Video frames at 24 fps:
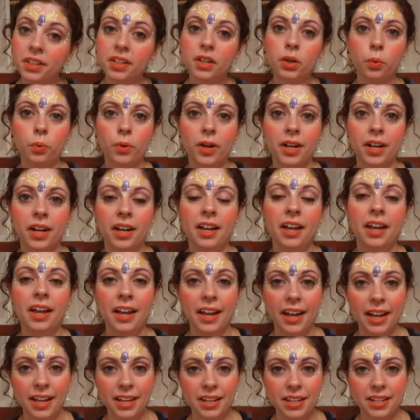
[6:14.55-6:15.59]
quick
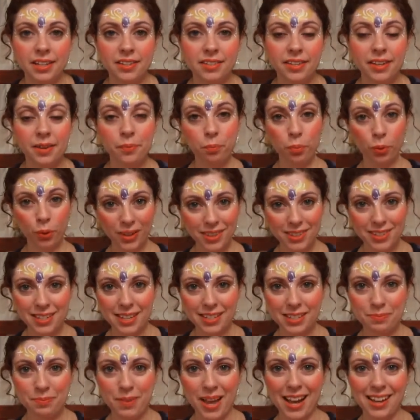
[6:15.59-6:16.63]
and easy
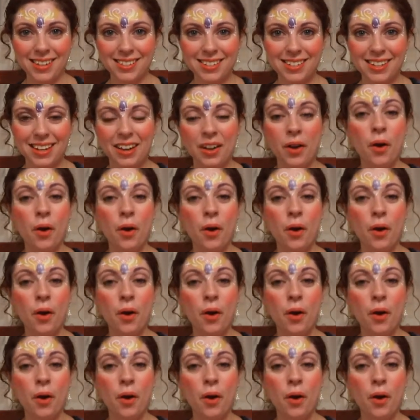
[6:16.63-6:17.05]
princess mask.